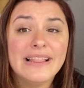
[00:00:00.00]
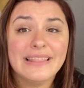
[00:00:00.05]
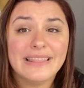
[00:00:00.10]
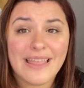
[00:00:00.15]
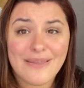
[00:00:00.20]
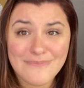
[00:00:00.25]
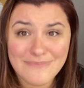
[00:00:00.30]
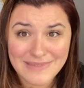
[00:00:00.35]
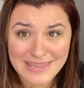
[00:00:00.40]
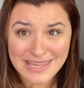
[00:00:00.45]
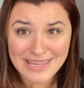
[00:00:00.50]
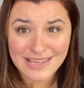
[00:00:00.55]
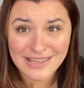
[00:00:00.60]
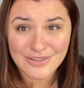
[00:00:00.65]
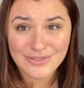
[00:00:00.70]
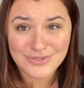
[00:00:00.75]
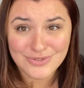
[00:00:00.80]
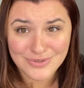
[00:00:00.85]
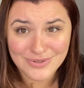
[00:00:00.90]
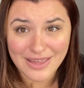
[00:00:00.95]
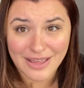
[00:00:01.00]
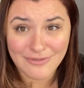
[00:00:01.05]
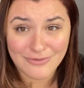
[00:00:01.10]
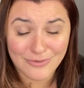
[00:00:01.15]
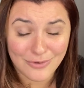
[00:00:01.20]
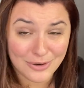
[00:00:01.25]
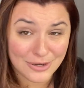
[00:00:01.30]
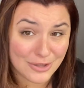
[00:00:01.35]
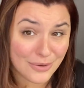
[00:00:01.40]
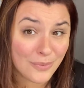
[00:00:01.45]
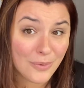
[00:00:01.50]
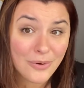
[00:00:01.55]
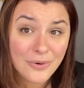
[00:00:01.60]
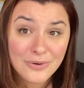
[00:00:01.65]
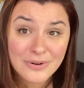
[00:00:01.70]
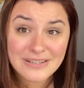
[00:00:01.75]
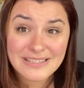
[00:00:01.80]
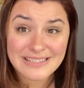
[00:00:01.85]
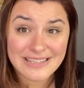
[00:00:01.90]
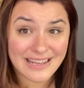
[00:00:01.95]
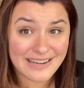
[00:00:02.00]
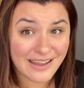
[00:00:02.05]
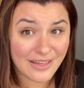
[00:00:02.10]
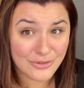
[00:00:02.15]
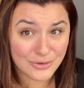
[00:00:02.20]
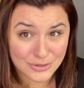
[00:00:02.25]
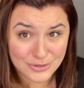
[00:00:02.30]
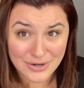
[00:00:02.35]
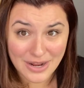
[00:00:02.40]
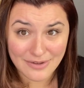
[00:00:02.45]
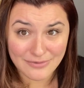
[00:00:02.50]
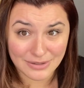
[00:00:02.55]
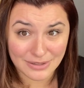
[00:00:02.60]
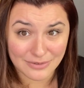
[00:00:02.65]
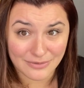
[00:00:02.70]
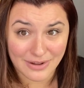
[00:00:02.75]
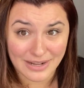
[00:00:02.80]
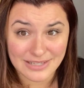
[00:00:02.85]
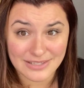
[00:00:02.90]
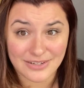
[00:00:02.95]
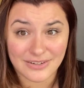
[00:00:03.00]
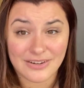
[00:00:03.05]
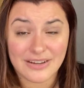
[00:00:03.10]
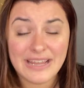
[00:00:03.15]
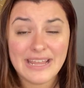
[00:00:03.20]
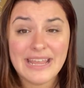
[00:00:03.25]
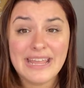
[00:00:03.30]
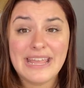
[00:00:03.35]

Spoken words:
Let me do that for you, or it's another travel advisor.